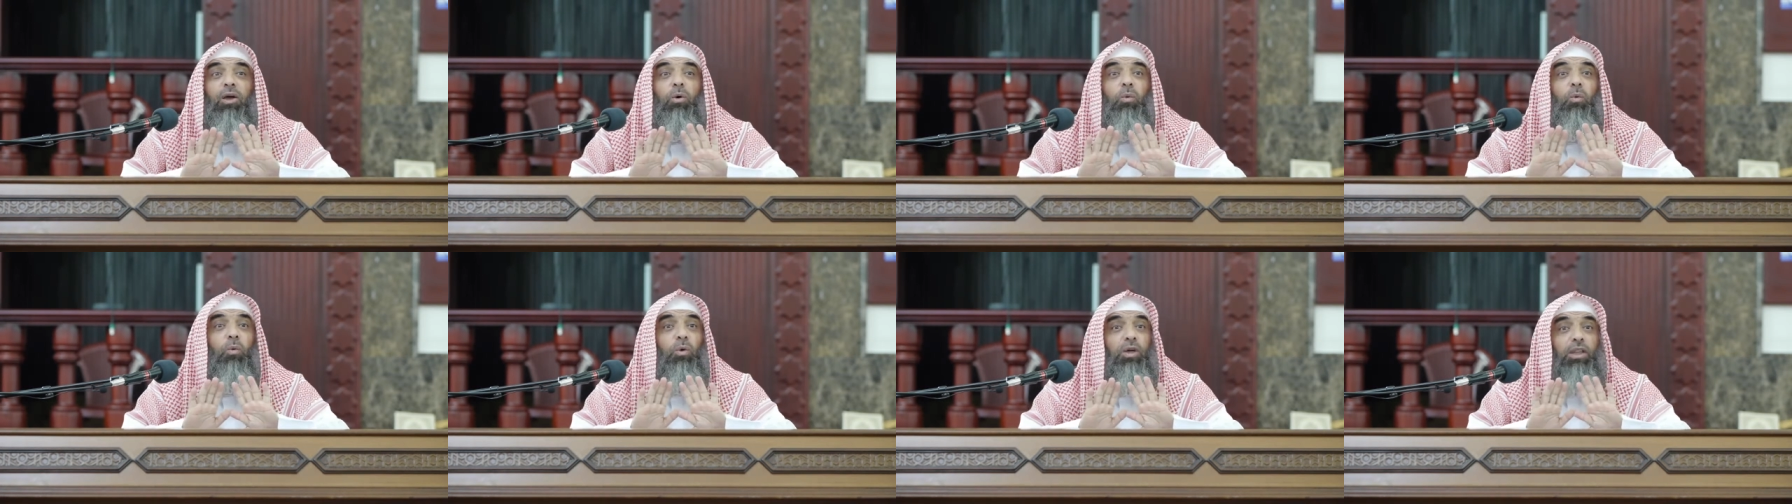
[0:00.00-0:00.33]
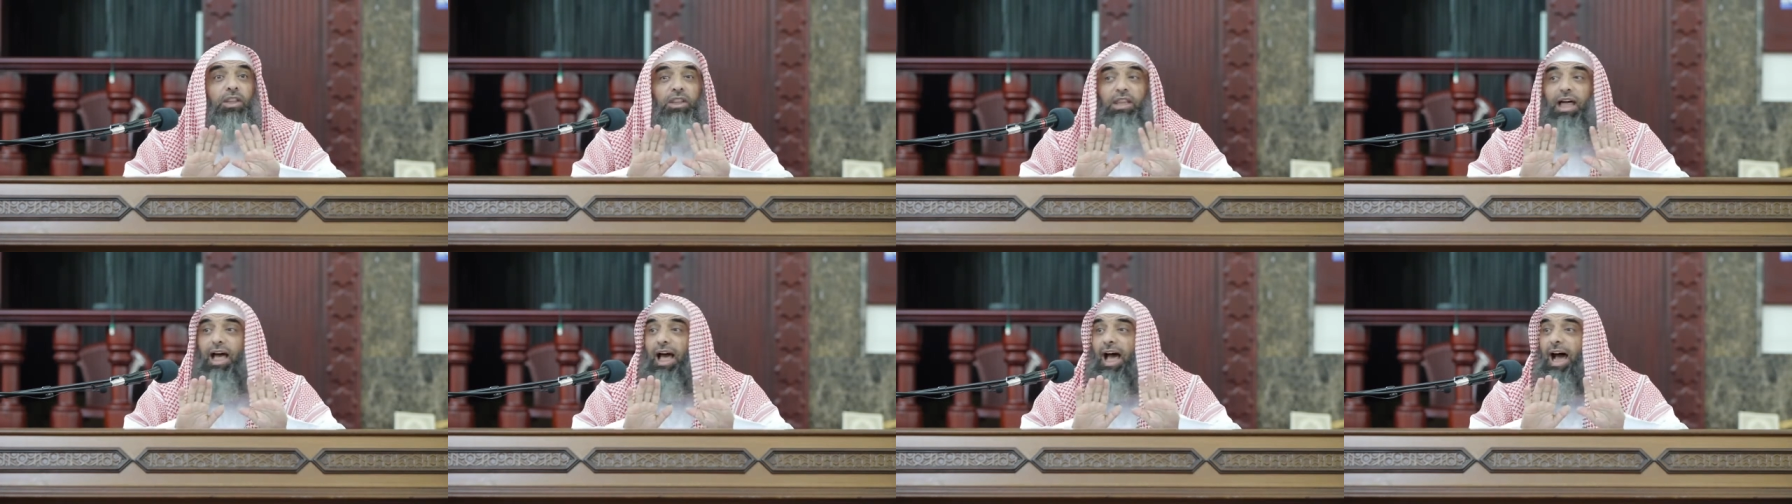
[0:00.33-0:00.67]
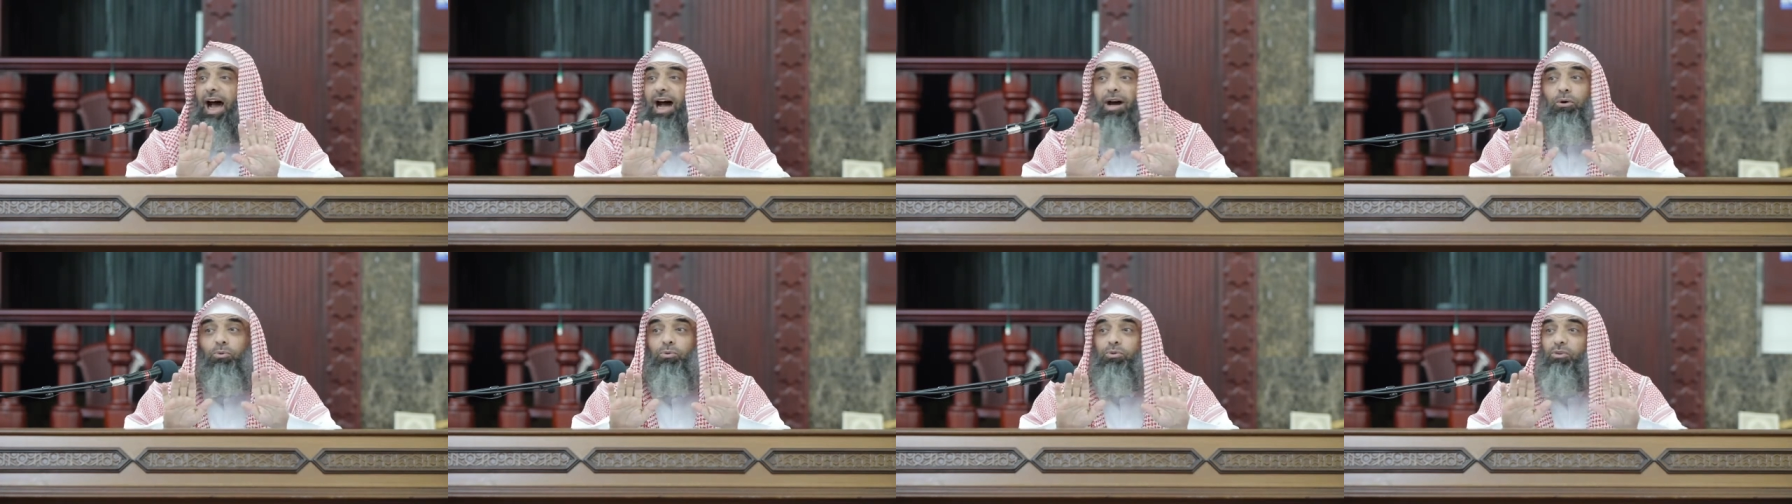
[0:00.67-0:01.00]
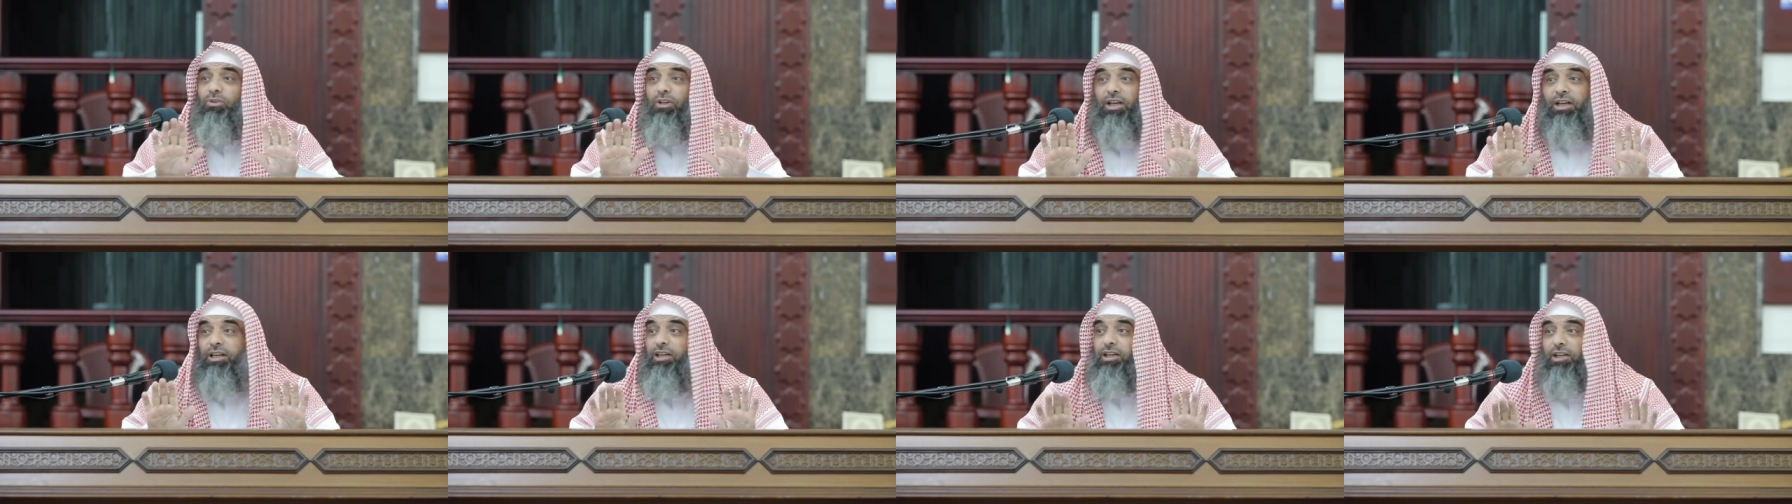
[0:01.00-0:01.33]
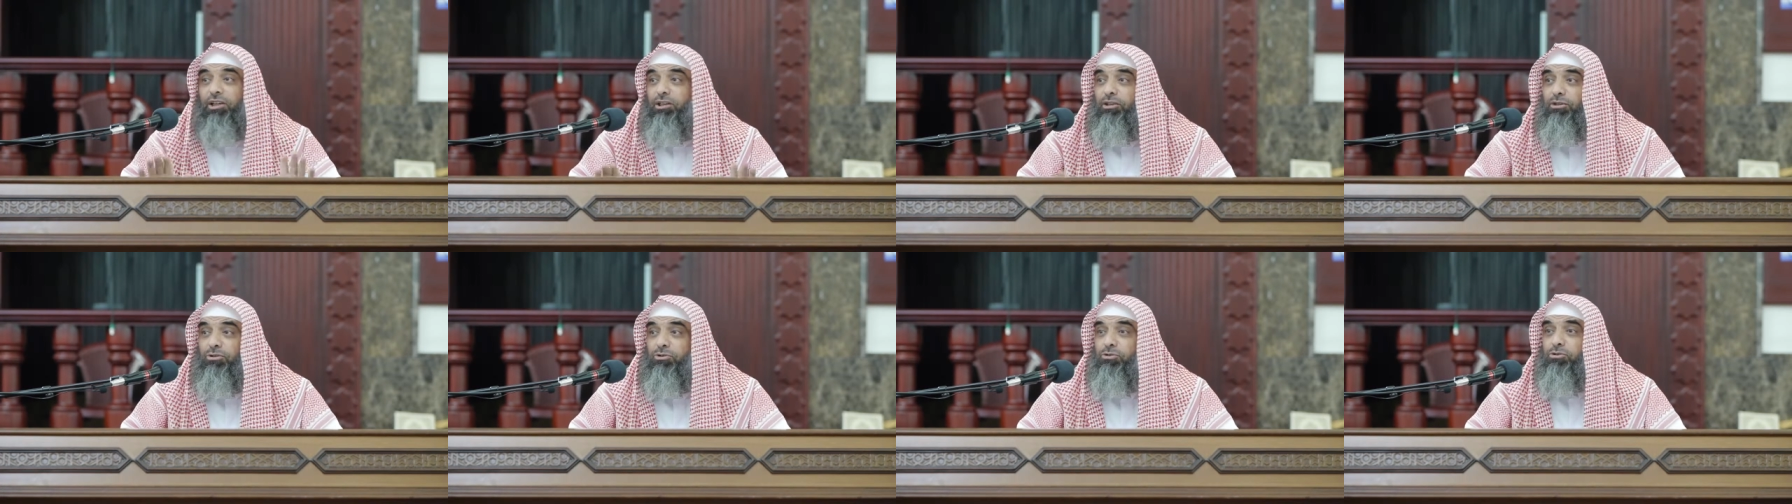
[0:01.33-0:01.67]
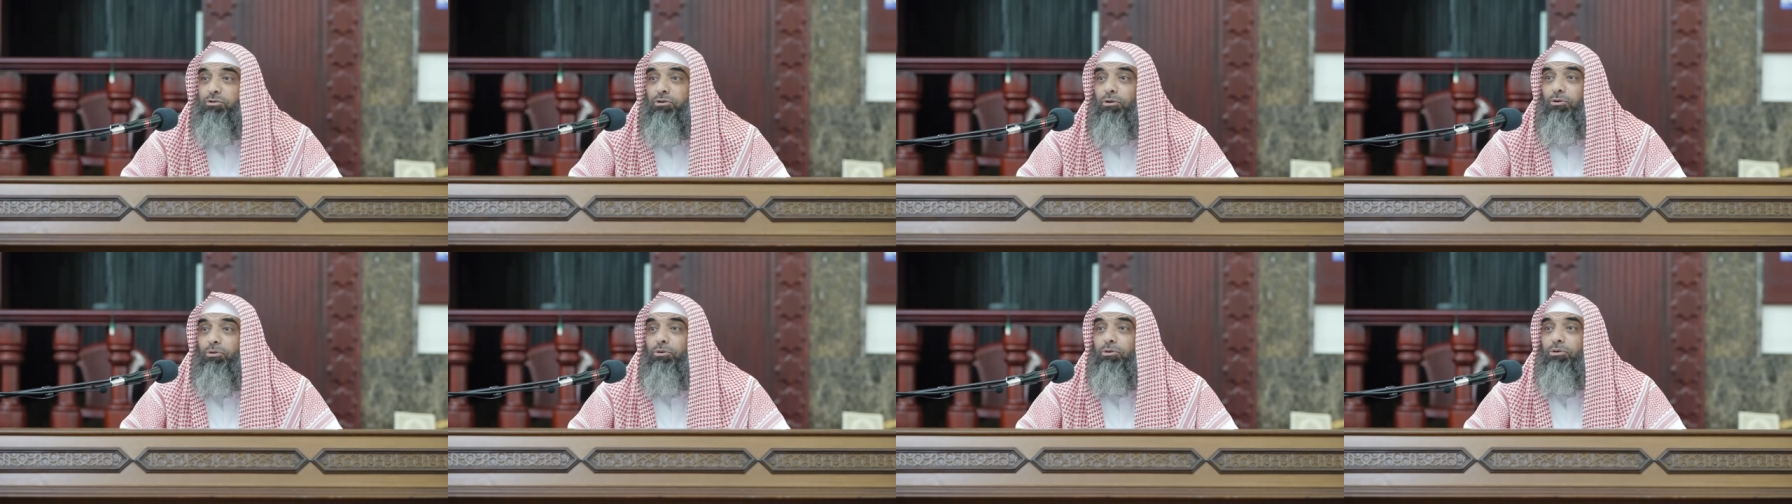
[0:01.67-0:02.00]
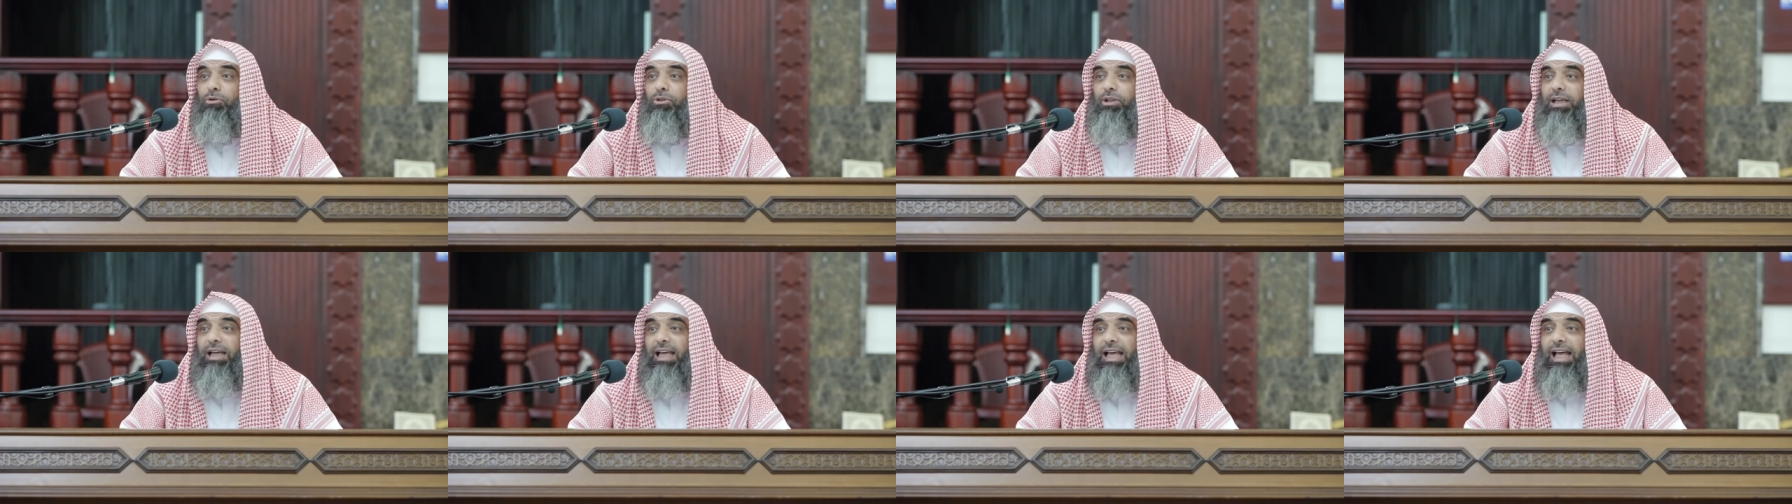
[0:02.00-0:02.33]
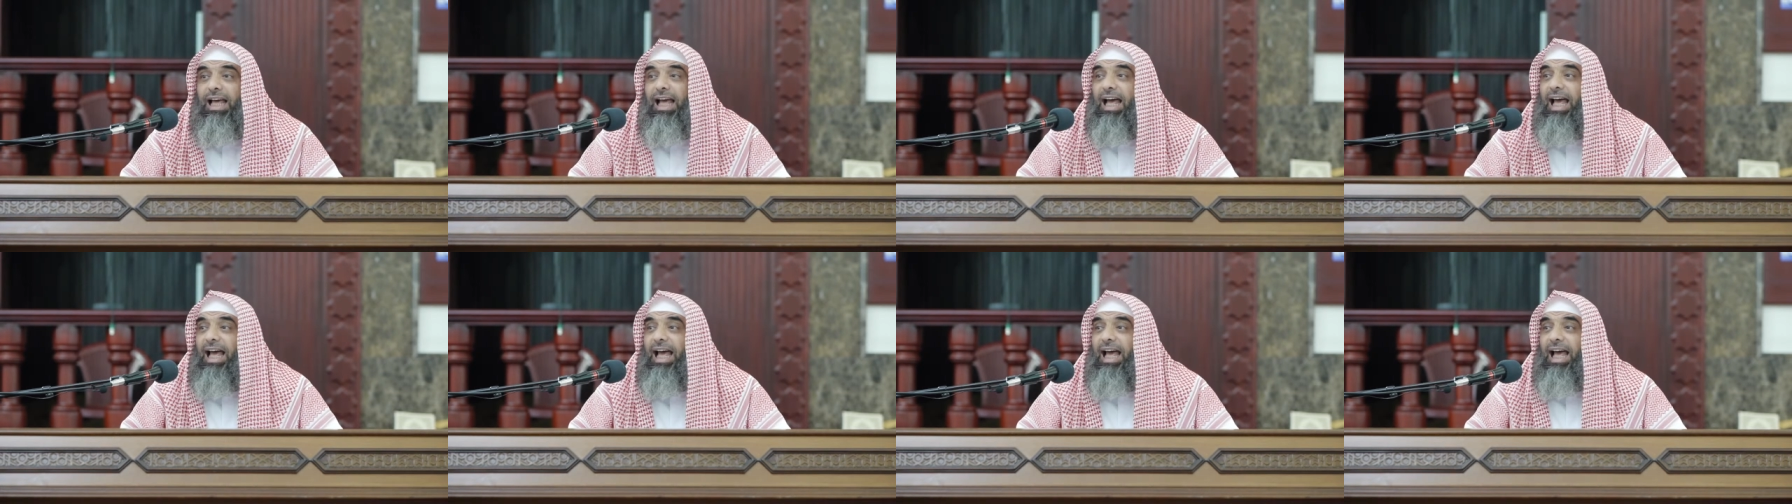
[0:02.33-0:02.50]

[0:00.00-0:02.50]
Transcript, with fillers: without any control